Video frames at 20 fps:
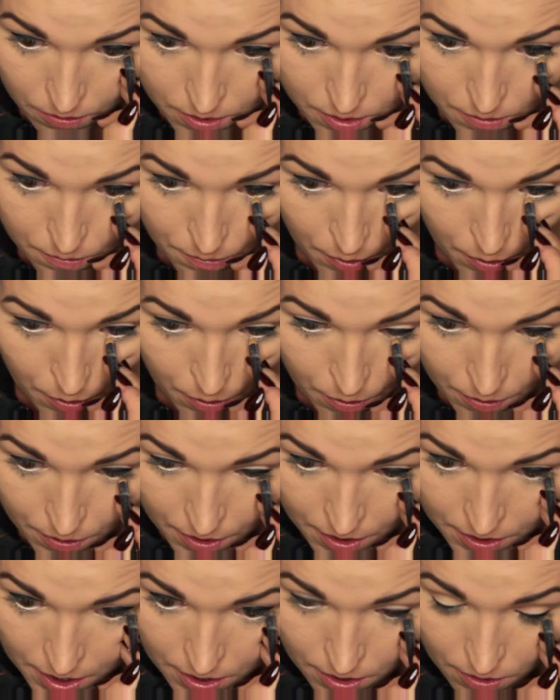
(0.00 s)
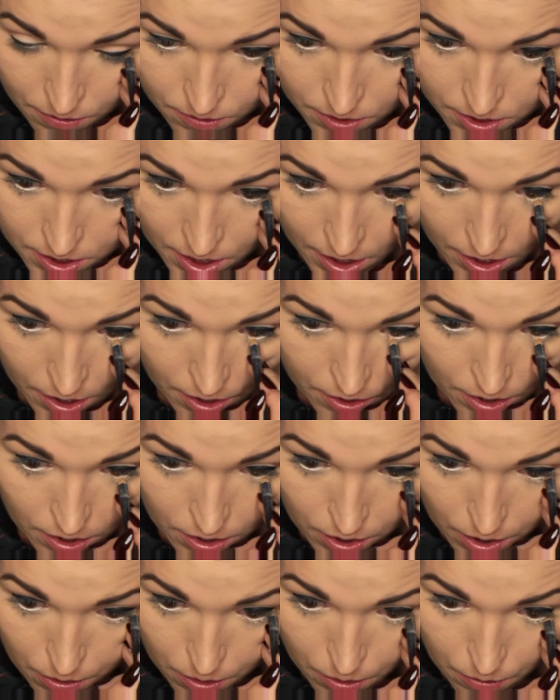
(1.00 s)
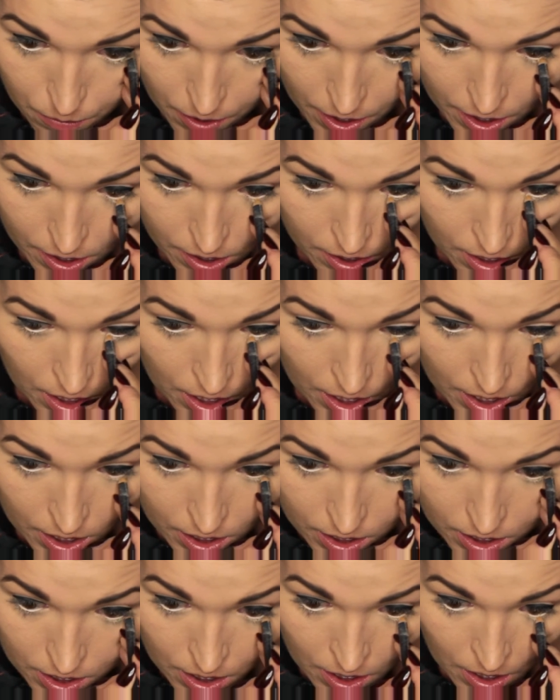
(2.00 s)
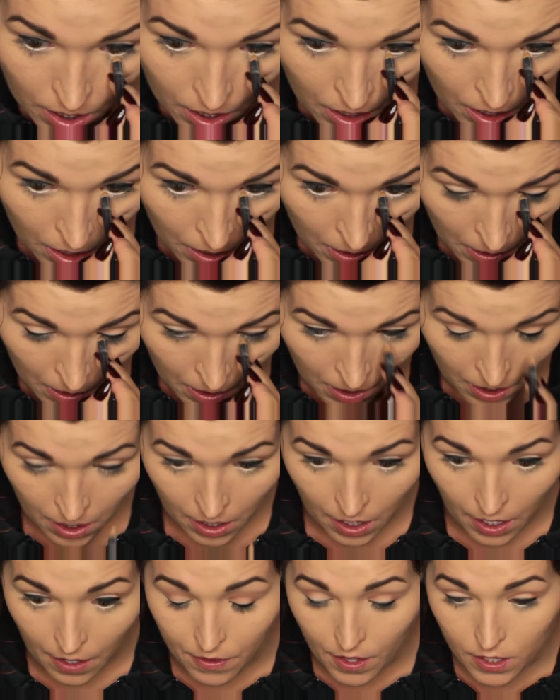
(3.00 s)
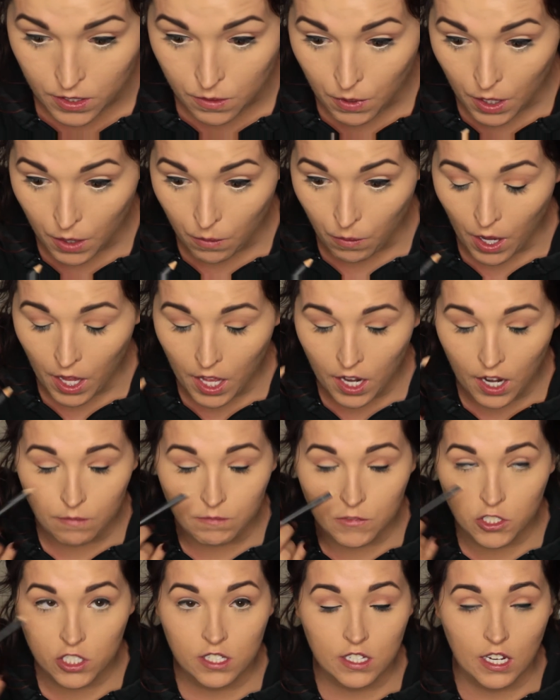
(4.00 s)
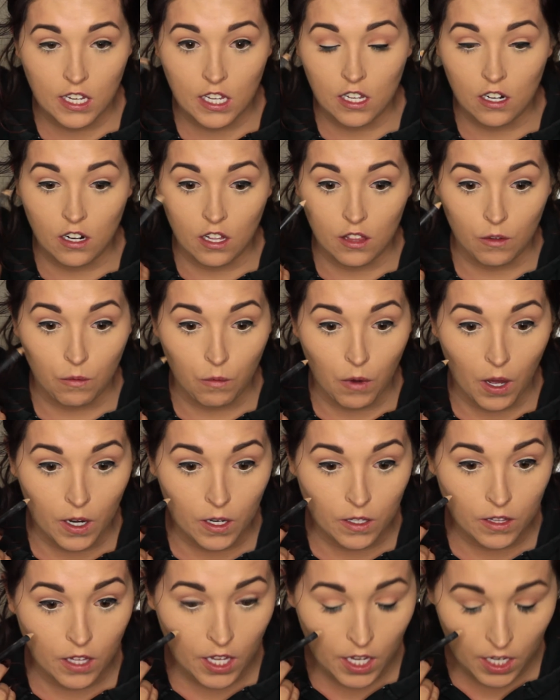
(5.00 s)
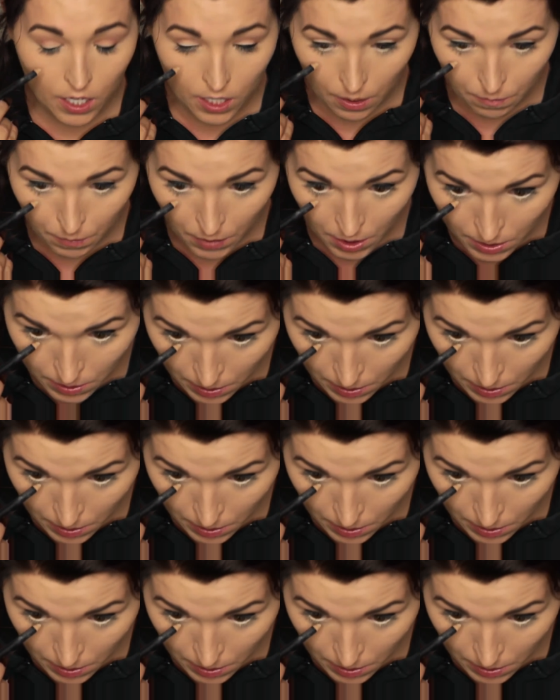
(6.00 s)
smooth that they don't tug on the lower waterline. And that's what I want. And I'm just taking it on the waterline. I'm gonna